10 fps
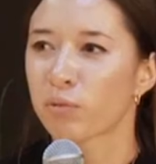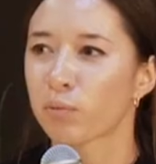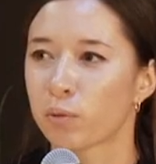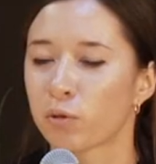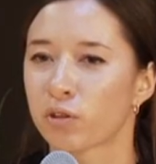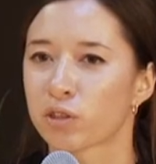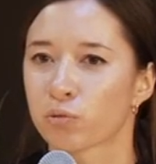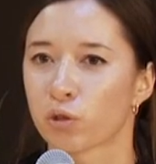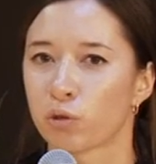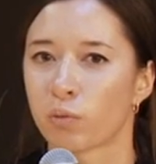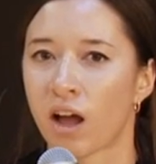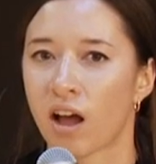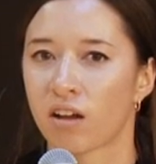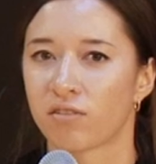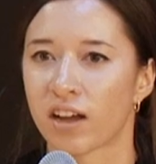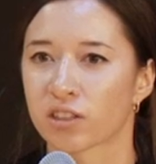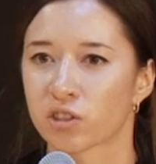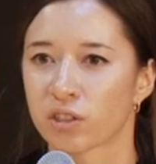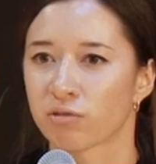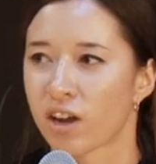How many people in this room have
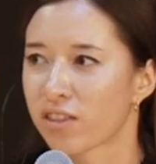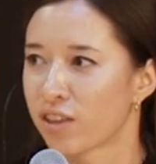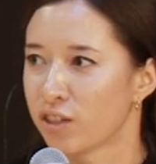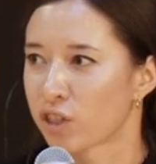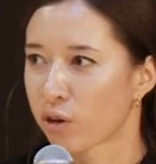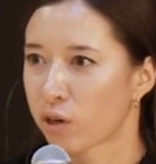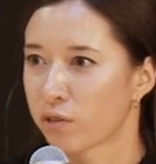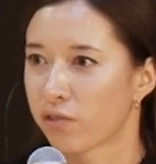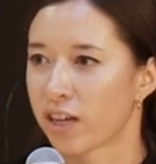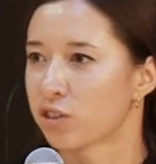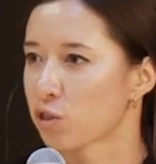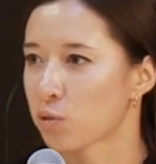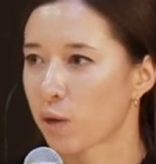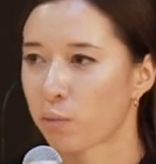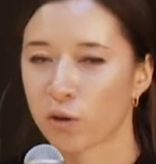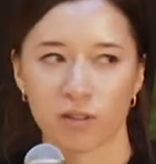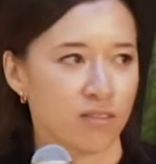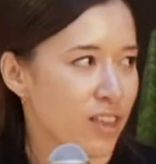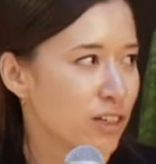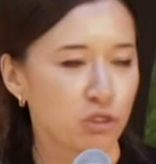actually read the generative agents
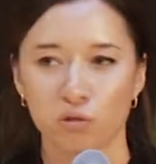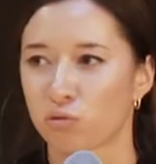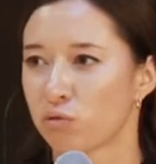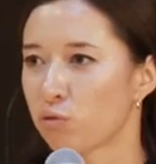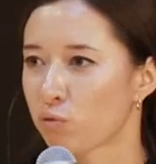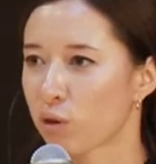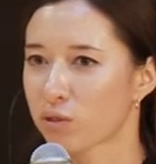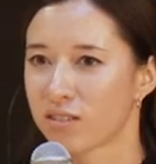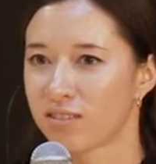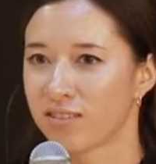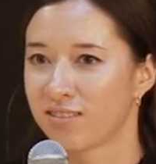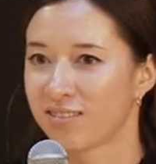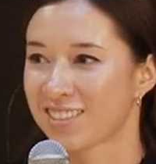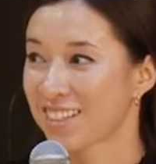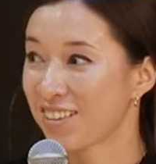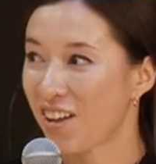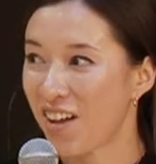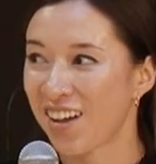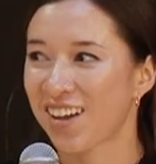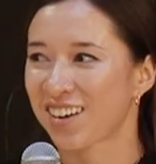paper that Joon wrote? It's a
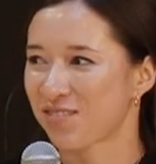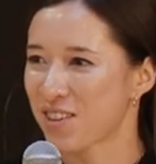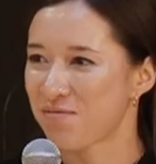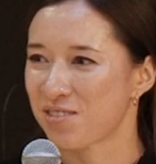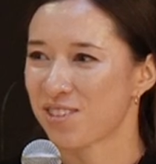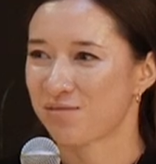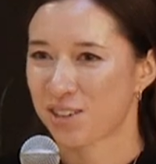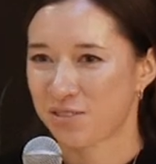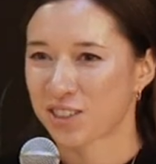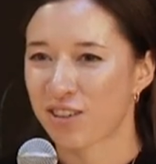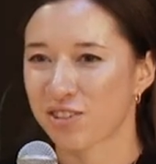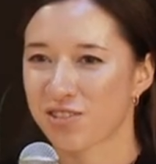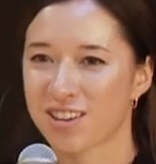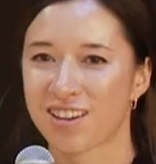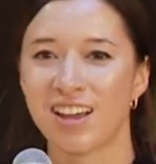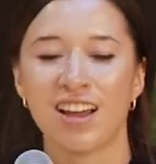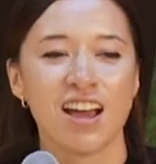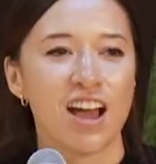lot of people, pretty much everyone.